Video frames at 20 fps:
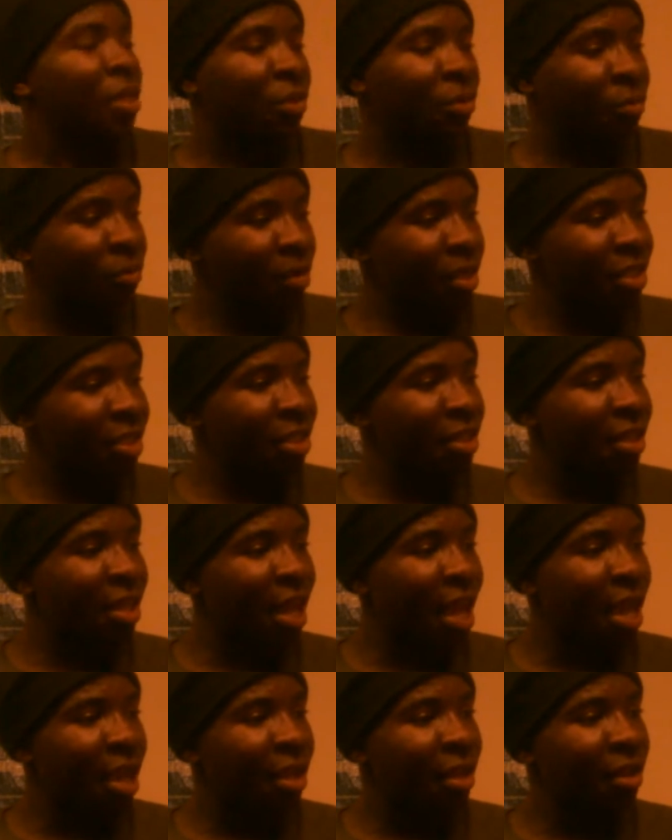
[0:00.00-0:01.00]
The reason
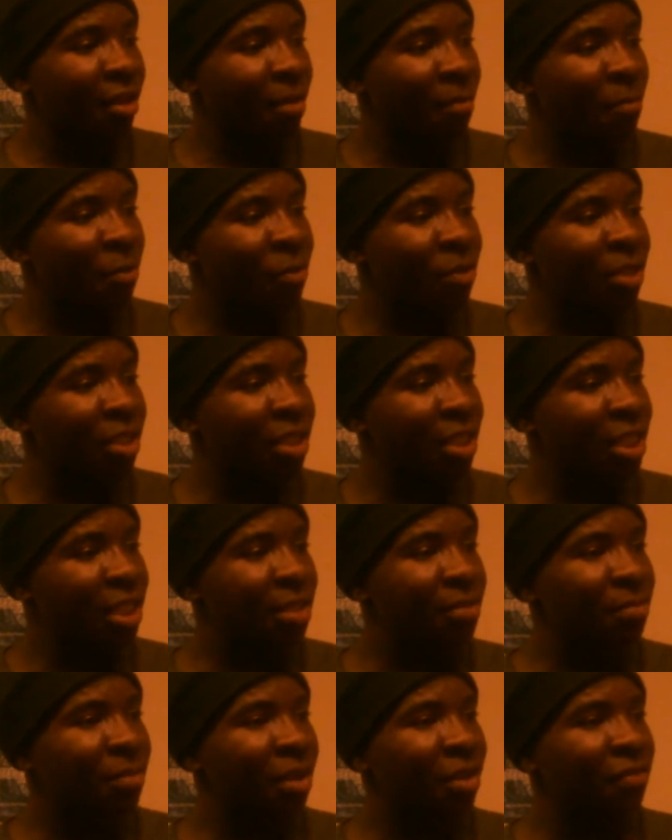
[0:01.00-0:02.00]
that most of
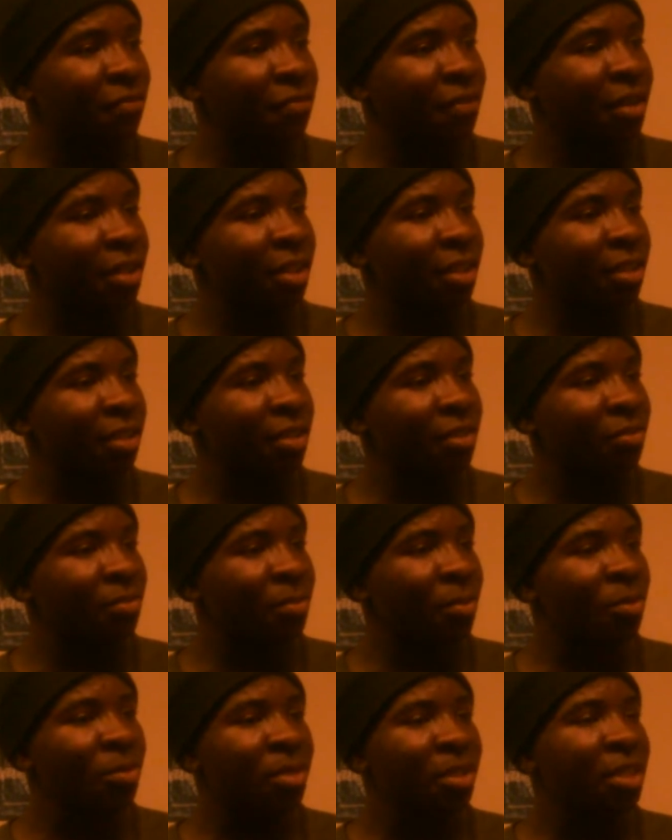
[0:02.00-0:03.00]
these motherfuckers,
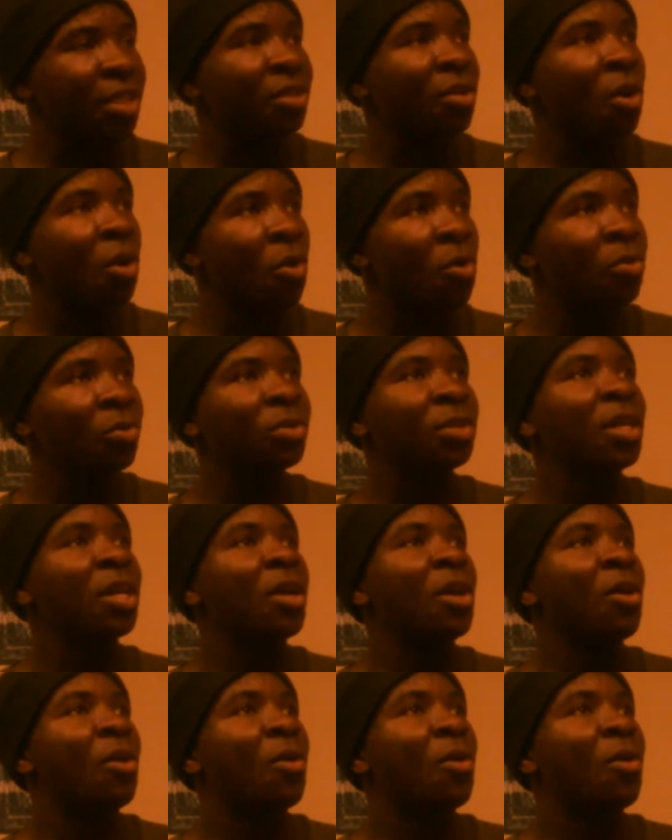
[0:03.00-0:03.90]
most of these hoes